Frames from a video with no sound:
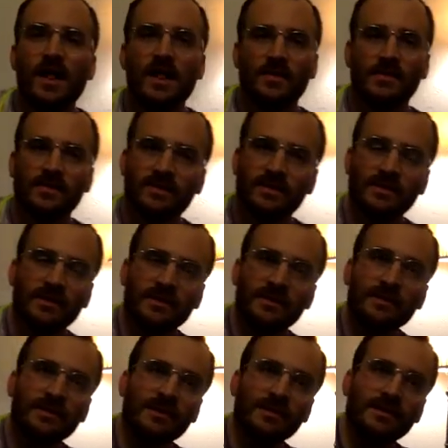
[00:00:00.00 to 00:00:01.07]
the
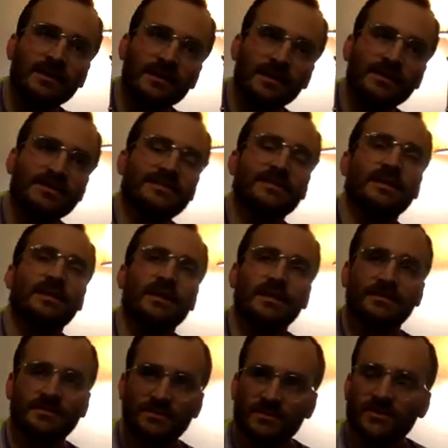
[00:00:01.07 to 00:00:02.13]
geese, they
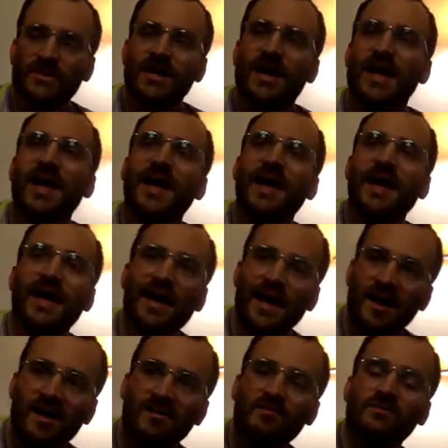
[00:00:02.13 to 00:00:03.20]
come
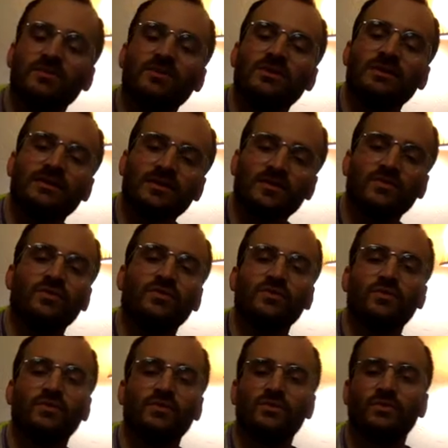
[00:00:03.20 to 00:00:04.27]
traveling
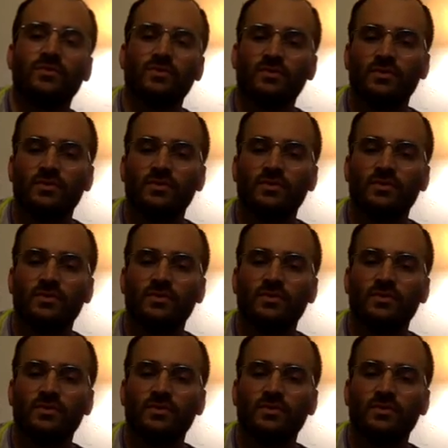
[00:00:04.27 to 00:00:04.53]
through.